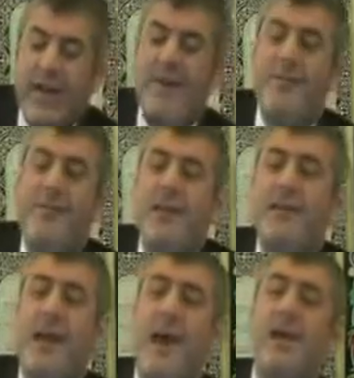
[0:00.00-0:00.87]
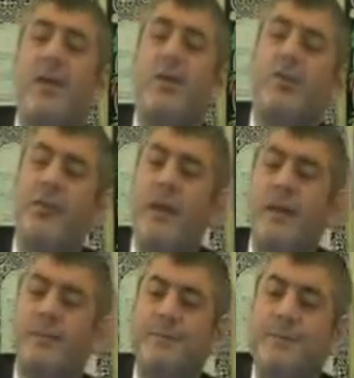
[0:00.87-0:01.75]
Heavy drug
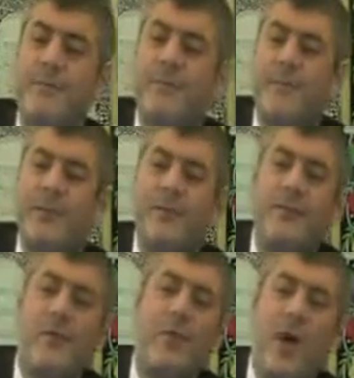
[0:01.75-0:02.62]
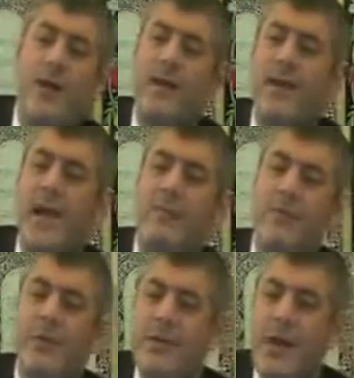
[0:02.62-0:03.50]
user. from one
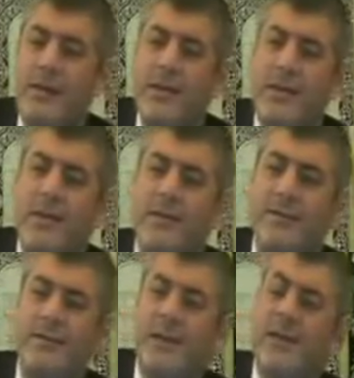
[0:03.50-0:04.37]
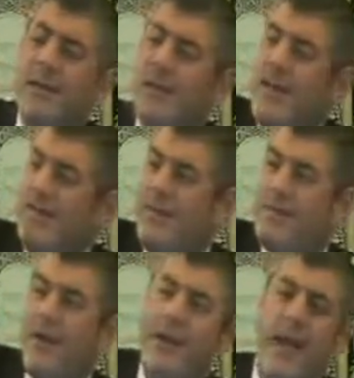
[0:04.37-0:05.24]
rehab to another, live
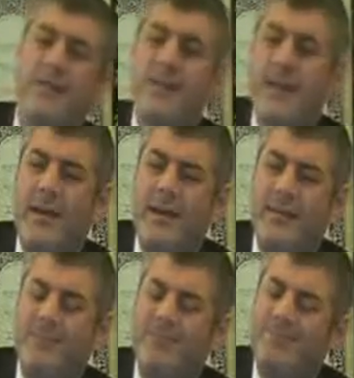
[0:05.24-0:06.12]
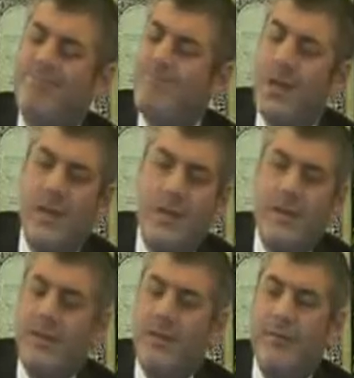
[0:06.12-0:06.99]
in Manhattan.
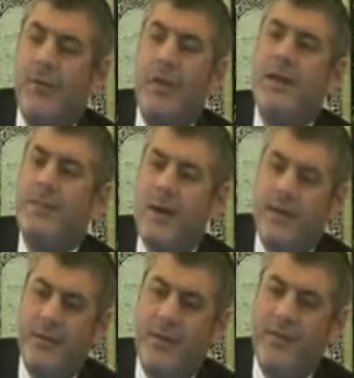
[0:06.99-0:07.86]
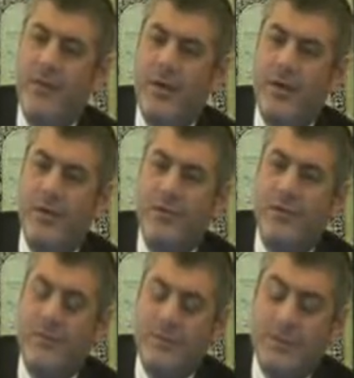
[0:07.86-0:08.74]
Forget about it, what's going on.
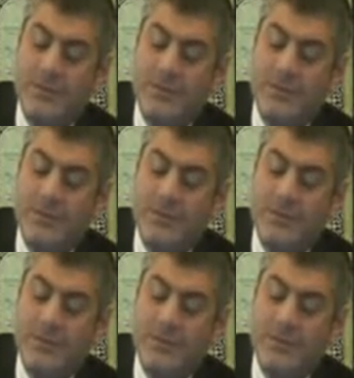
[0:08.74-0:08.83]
